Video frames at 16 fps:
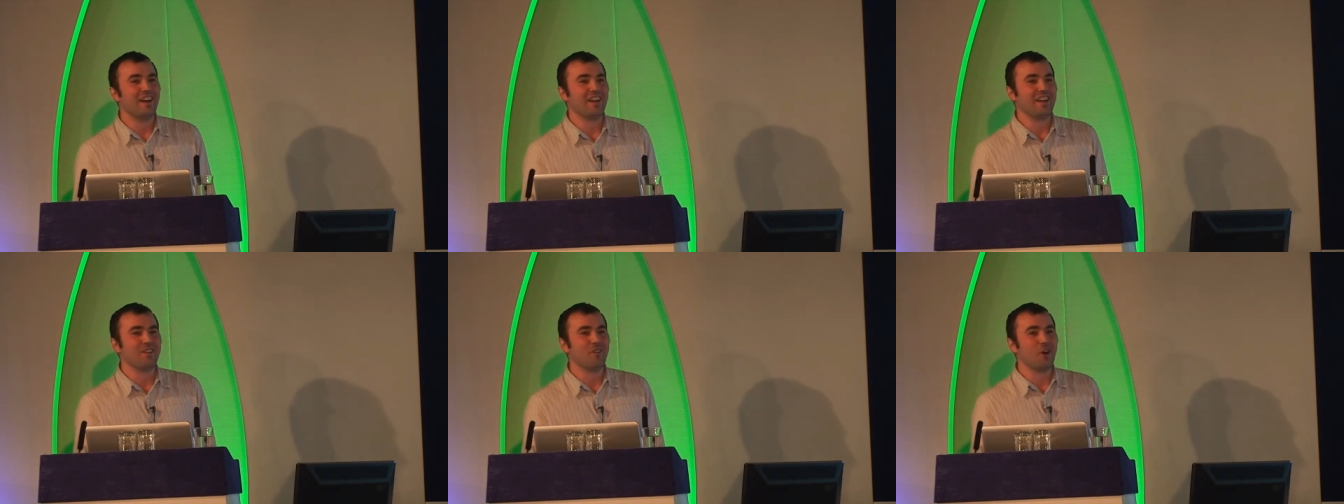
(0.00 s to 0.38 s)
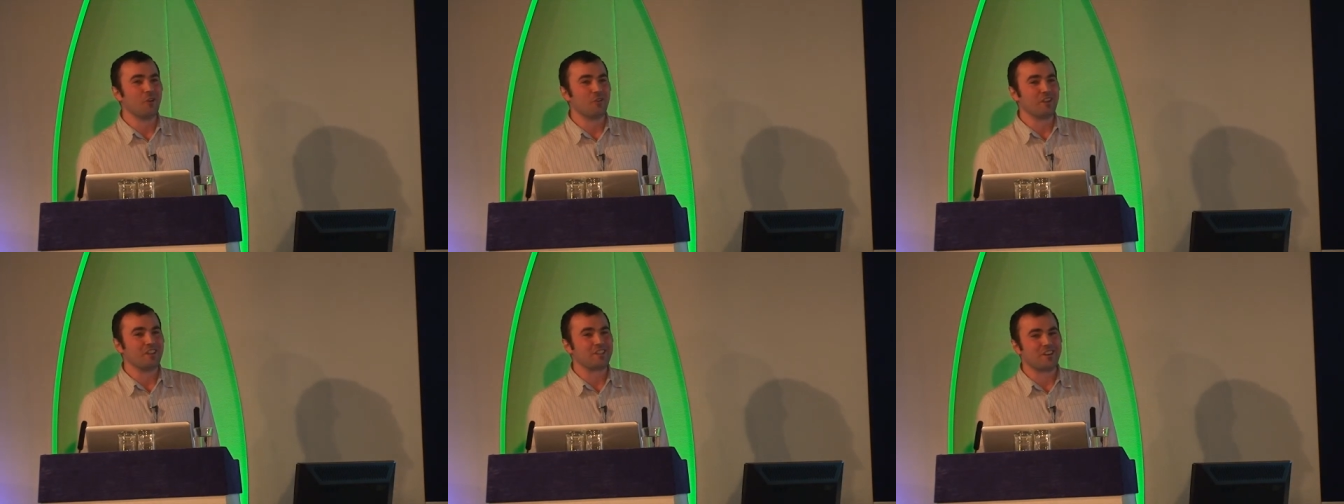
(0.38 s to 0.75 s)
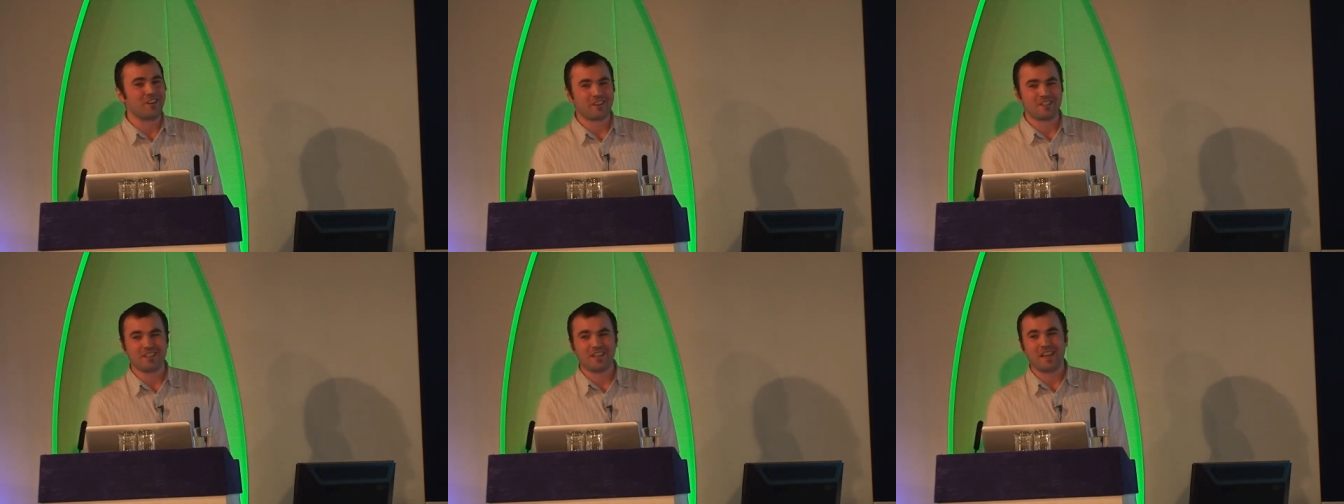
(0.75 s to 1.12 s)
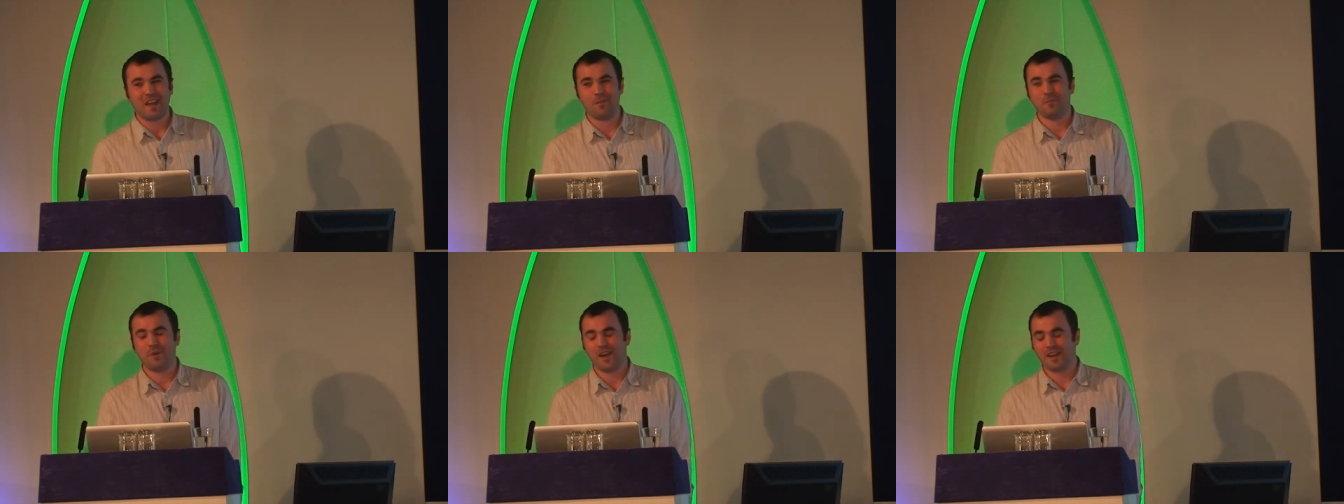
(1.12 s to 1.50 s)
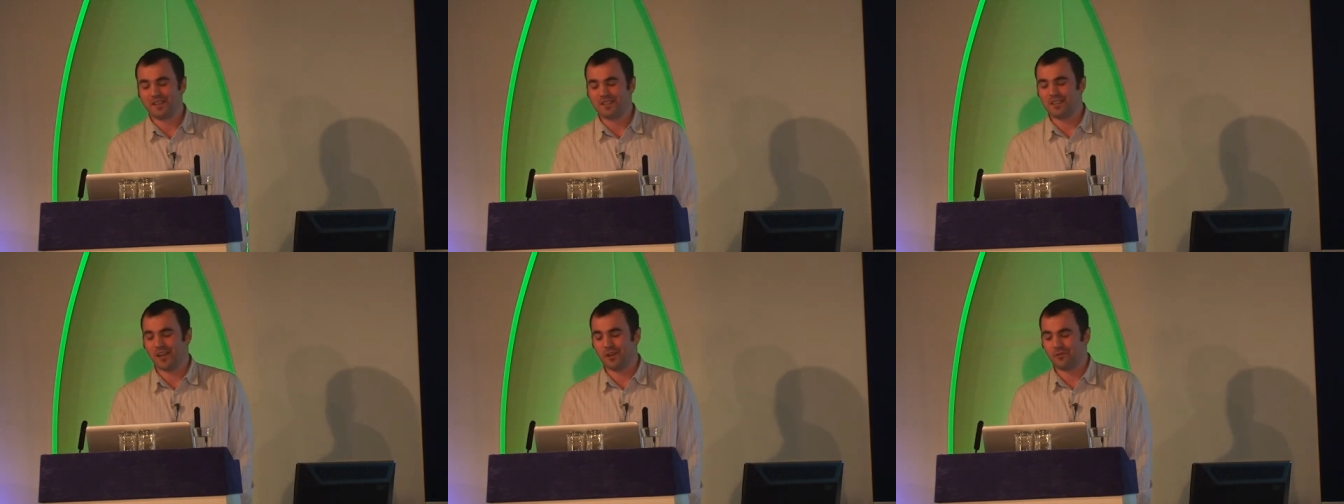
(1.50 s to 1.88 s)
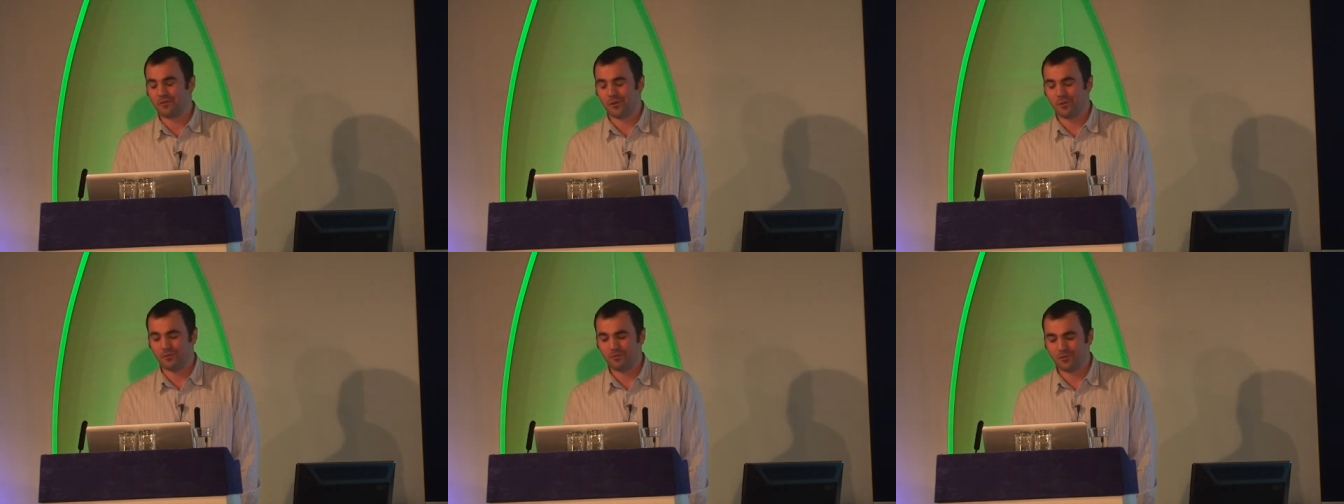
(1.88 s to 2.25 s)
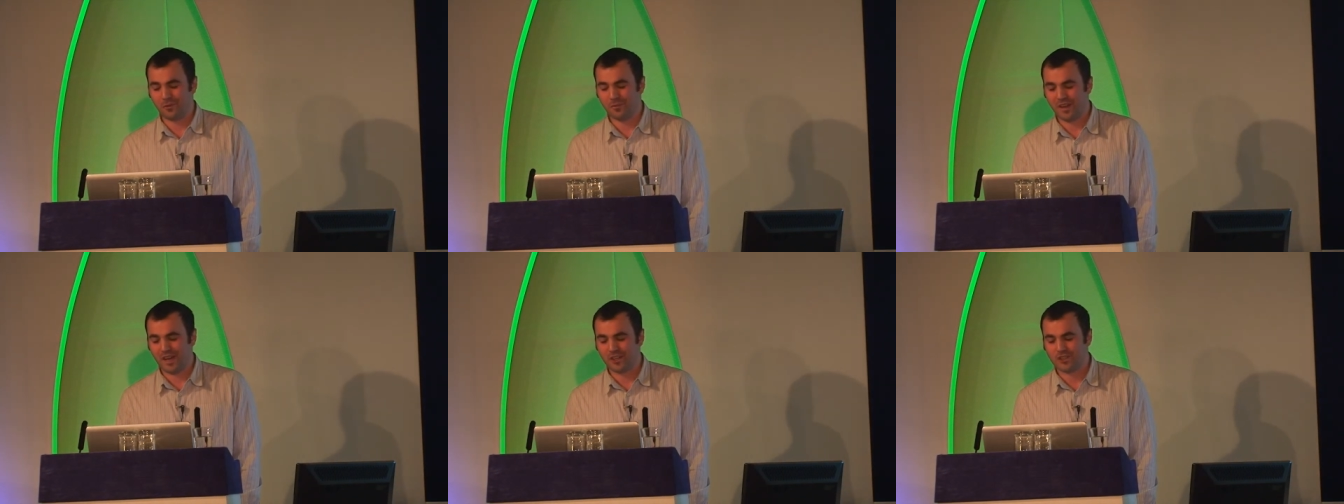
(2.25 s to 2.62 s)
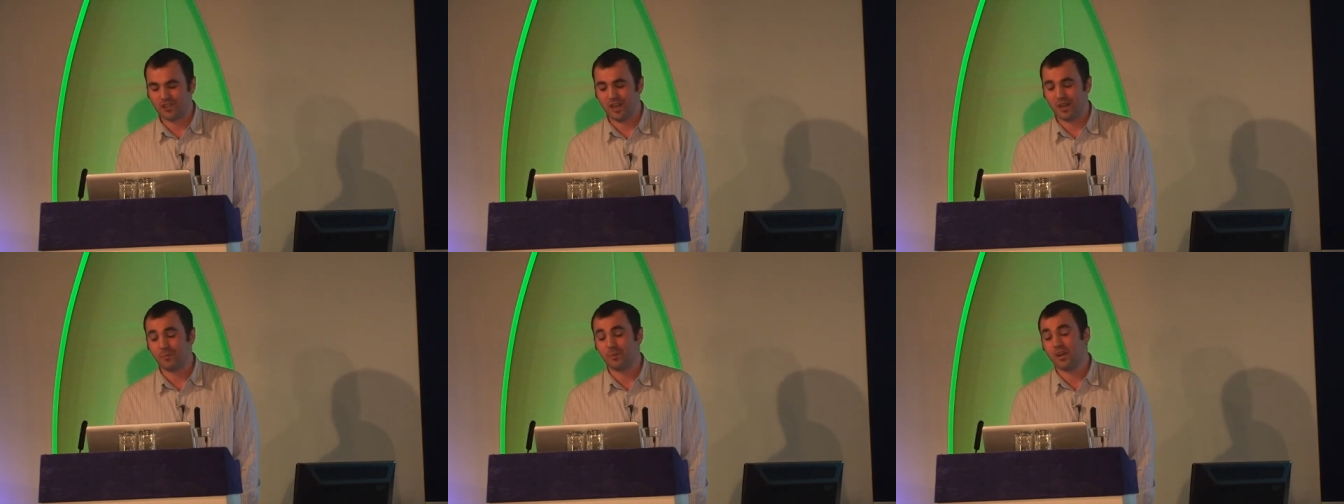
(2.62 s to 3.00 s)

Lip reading: email retargeting campaigns, you know, from next year.